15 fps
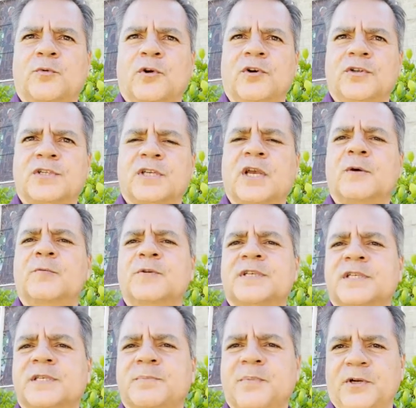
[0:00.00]
words with
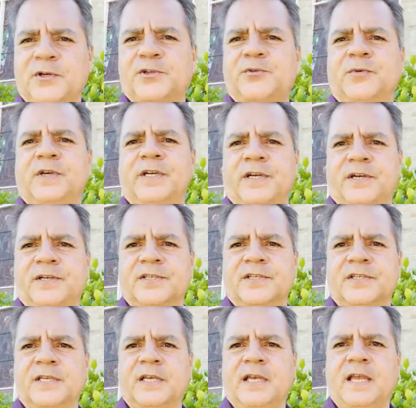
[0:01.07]
spiritual
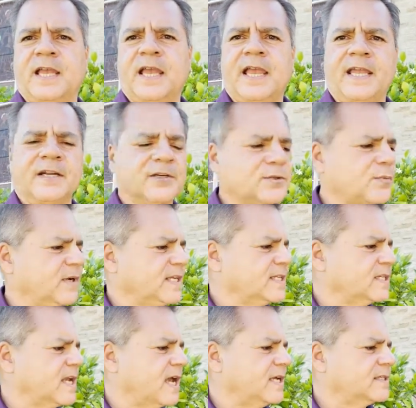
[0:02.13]
ears. And here's what he
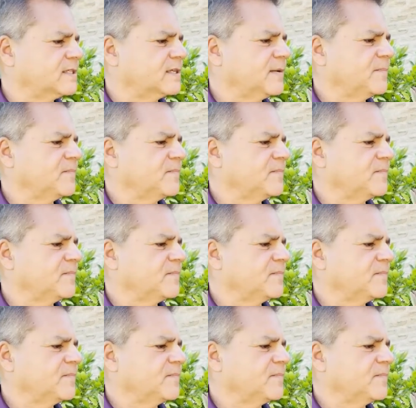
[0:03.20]
says.